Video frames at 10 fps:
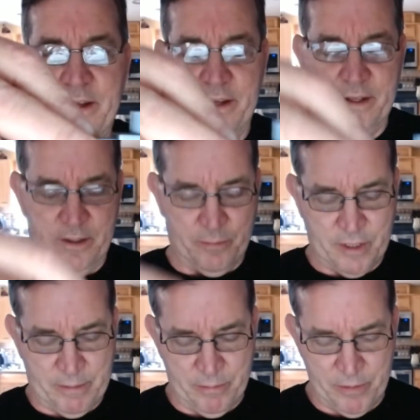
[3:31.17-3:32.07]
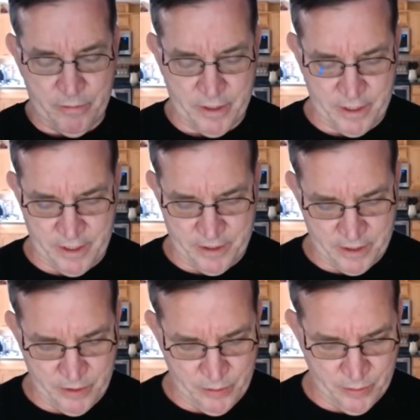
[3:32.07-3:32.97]
The problem you run
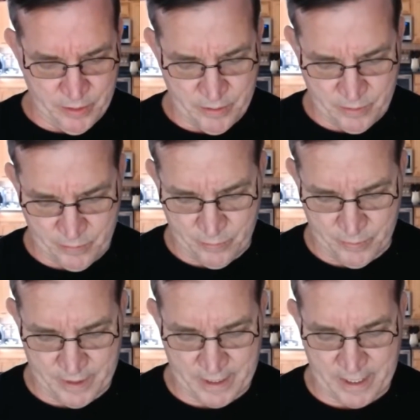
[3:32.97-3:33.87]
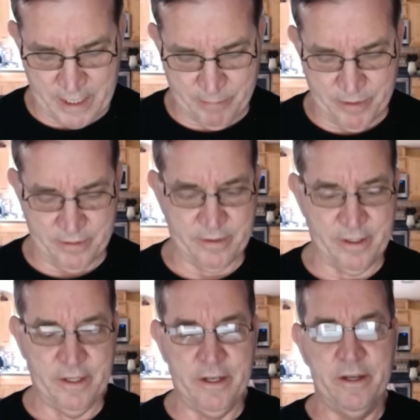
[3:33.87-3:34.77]
into when that happens,
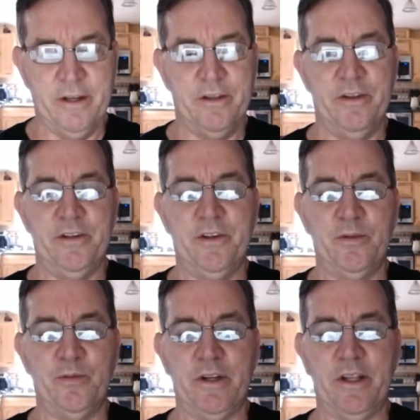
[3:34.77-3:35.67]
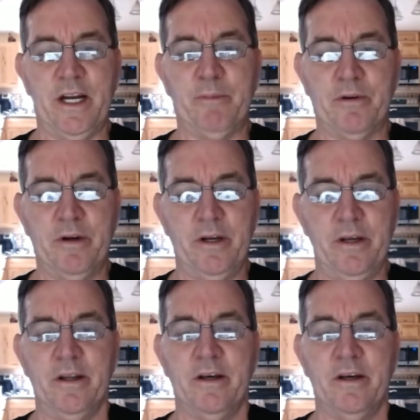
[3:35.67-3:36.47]
this is one that I printed